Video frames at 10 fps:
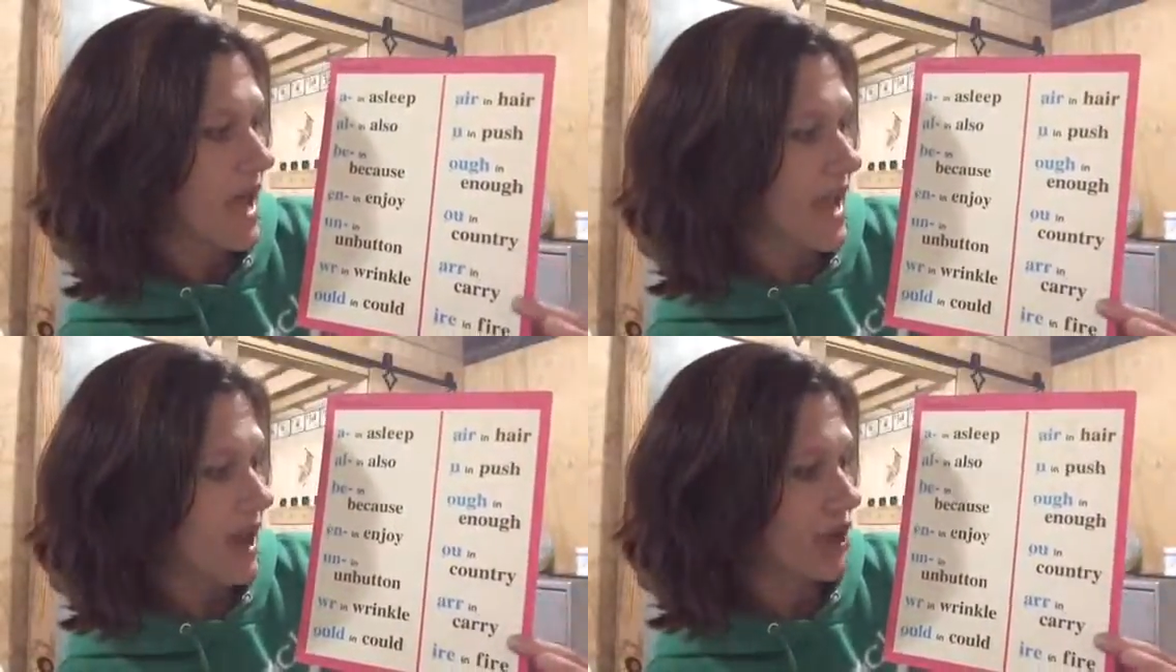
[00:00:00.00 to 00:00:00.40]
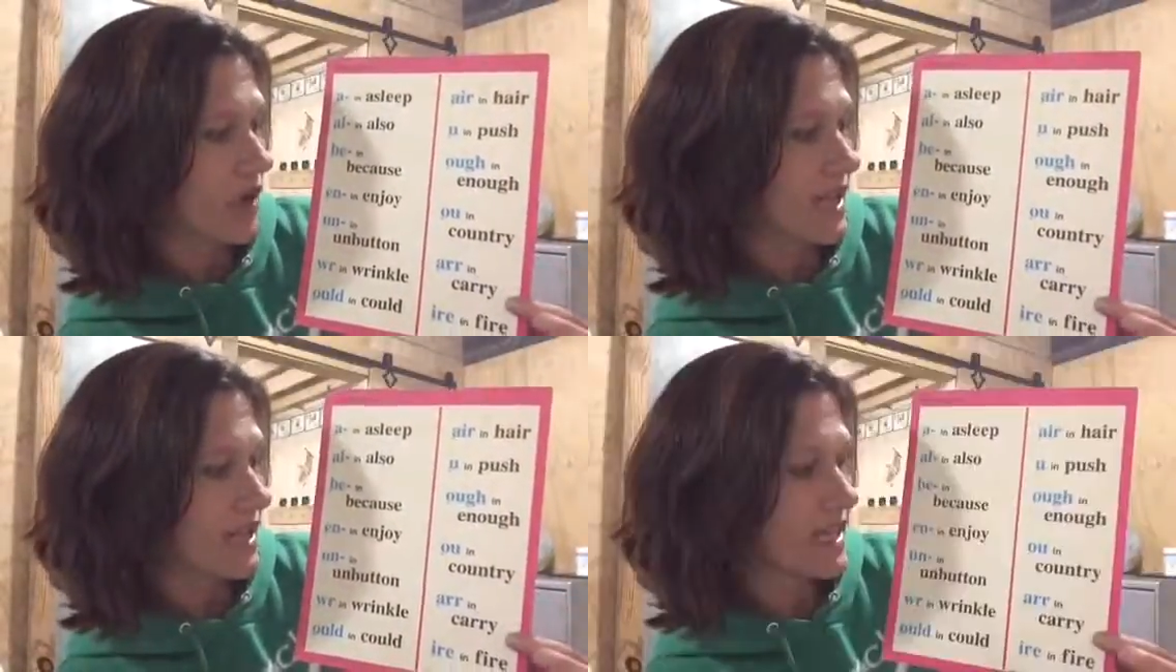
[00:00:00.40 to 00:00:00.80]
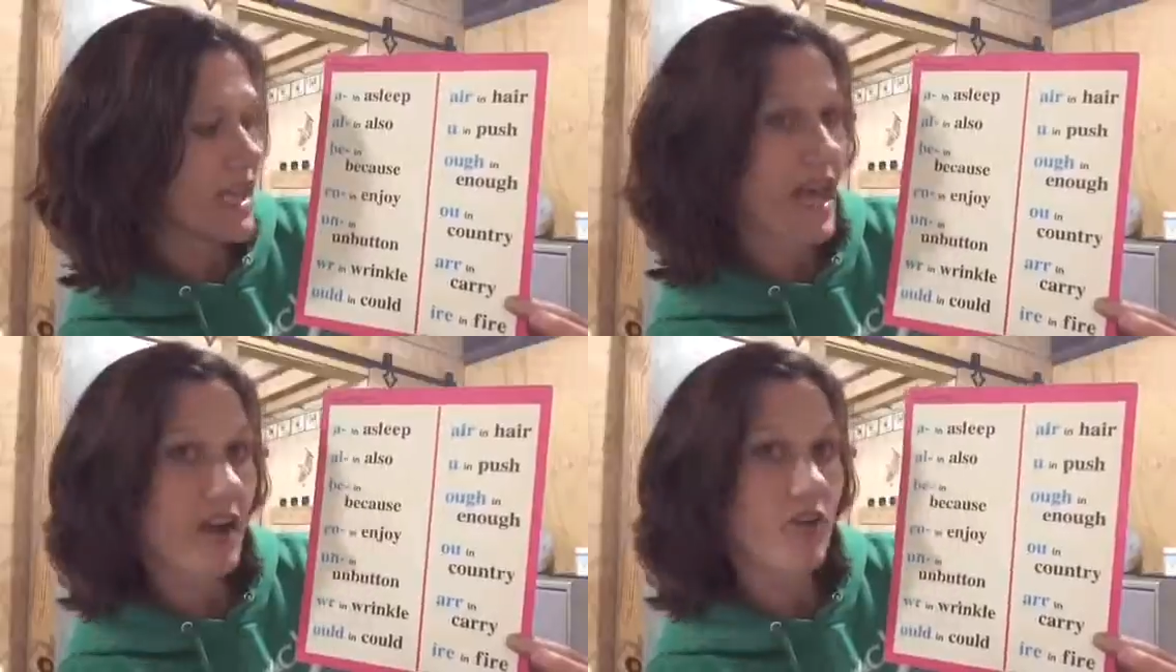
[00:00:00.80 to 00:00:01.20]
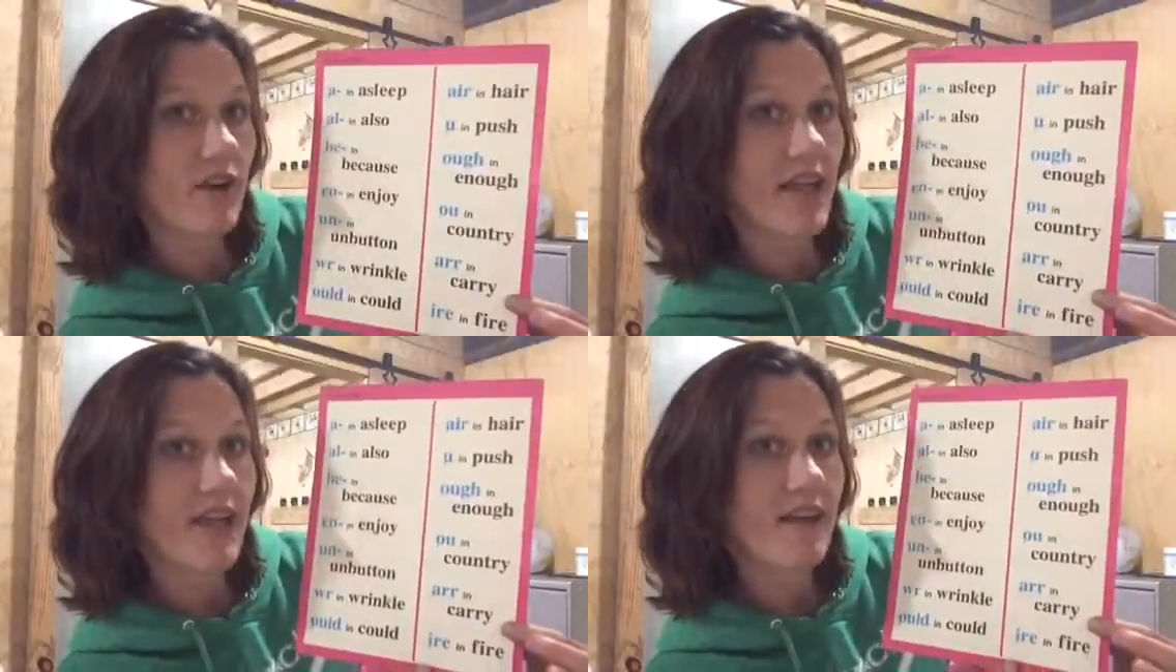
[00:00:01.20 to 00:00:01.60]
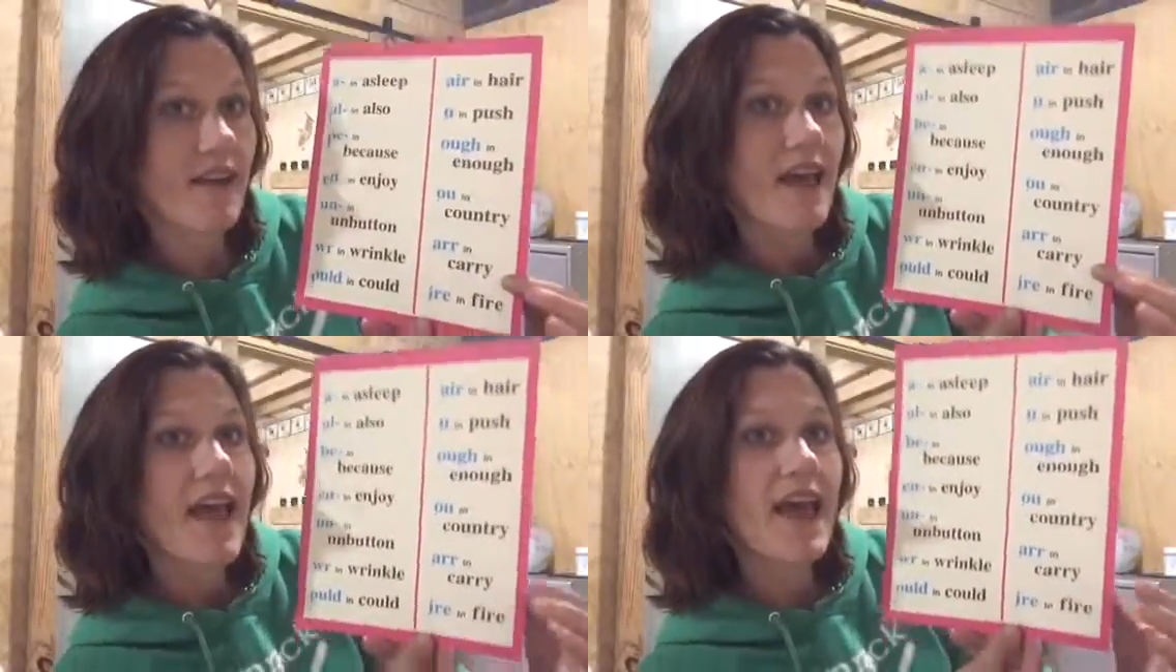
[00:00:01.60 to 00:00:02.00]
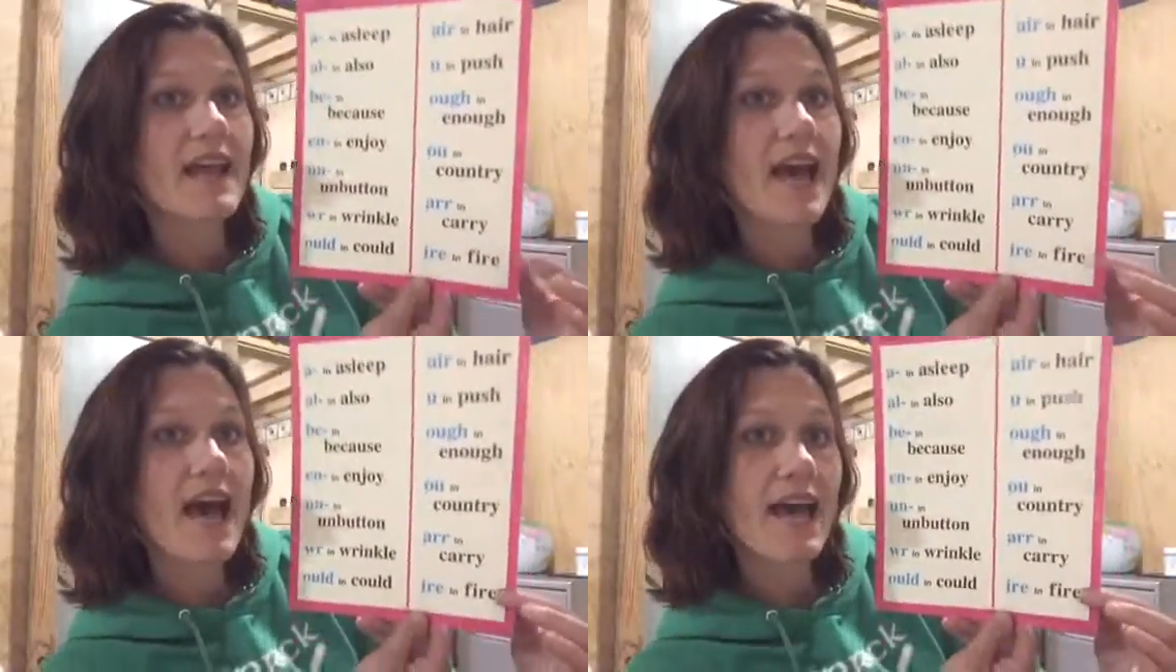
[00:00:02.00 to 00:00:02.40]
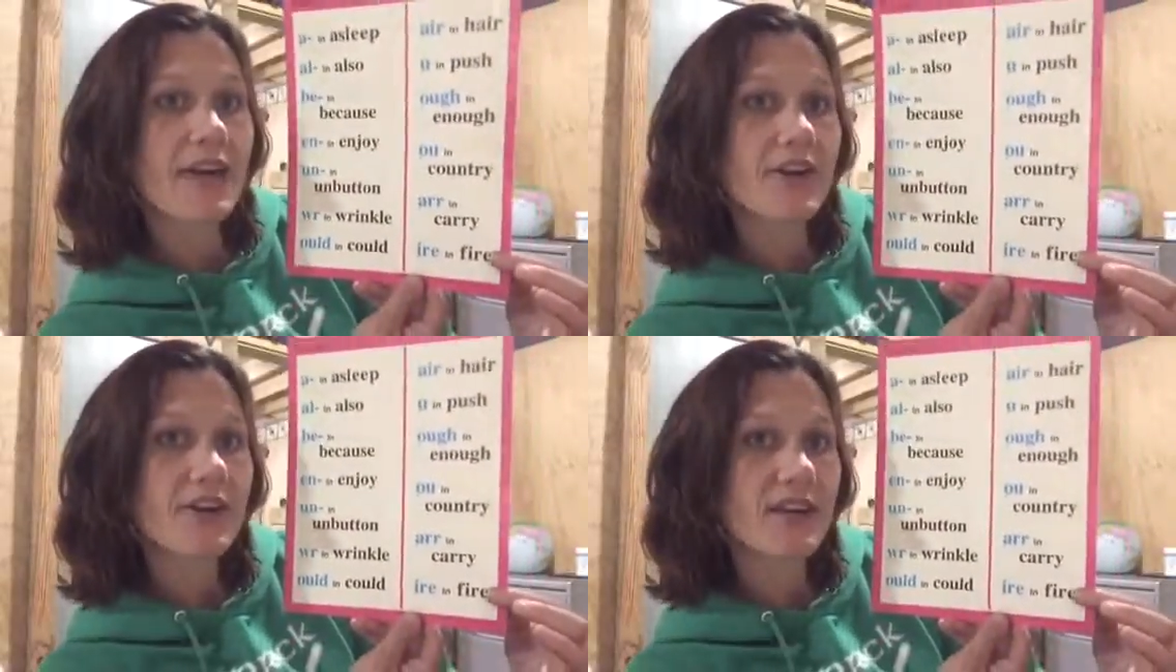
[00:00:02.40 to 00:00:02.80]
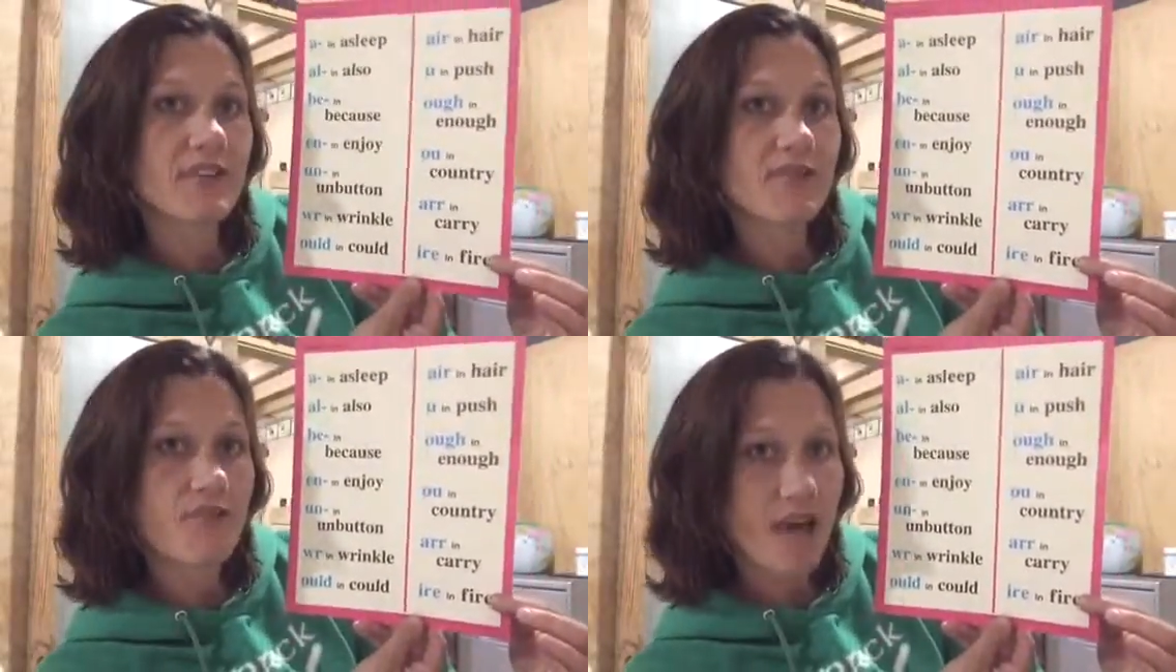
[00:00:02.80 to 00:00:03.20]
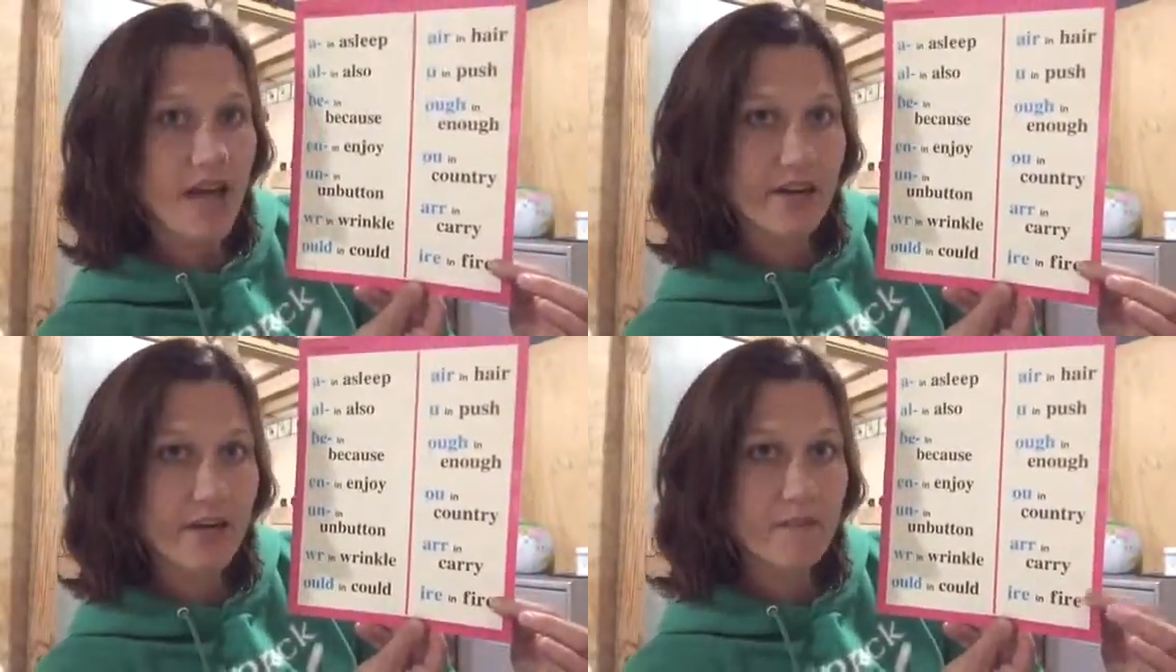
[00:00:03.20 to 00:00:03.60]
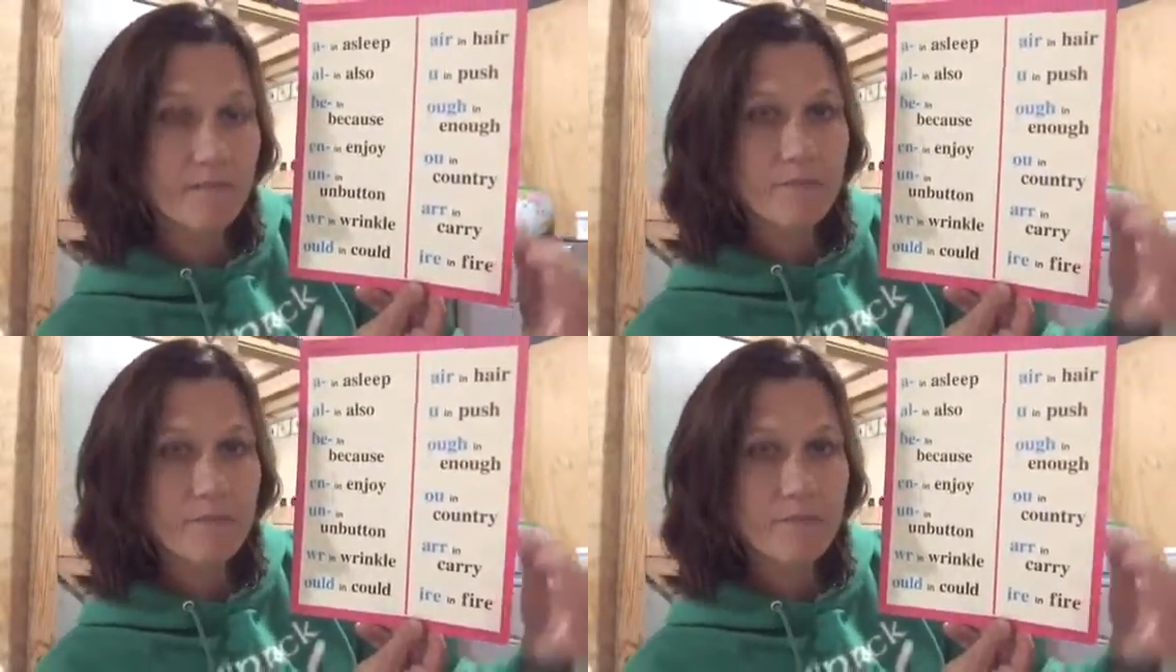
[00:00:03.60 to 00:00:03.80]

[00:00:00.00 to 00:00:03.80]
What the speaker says: air in carry, and ire in fire.